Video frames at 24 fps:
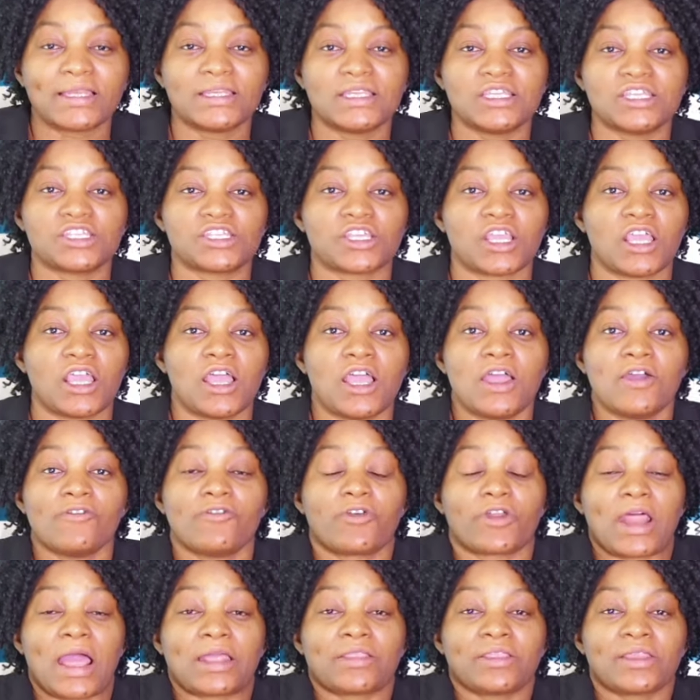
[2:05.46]
niche.
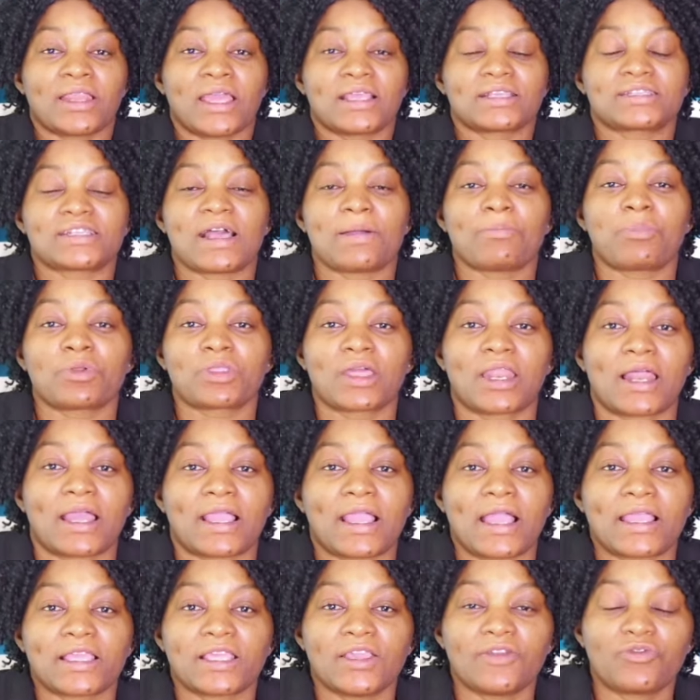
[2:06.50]
For another example that I
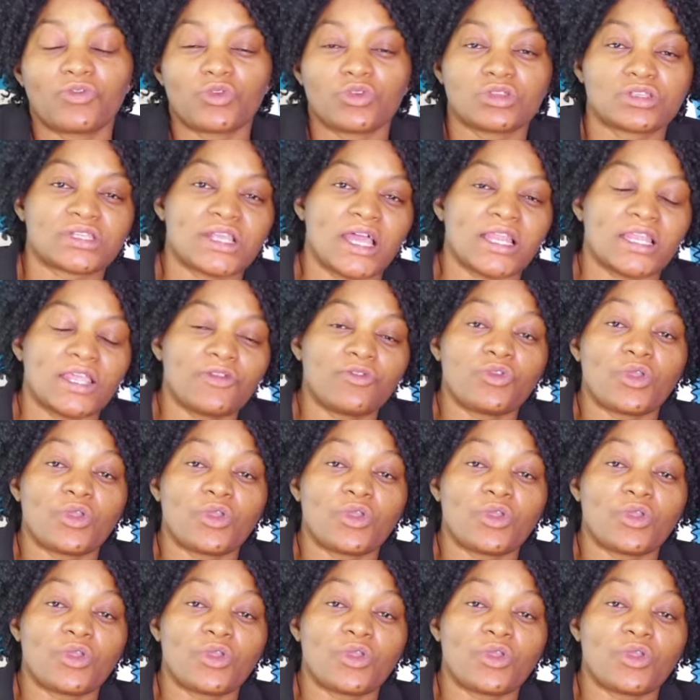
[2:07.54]
can give you is that if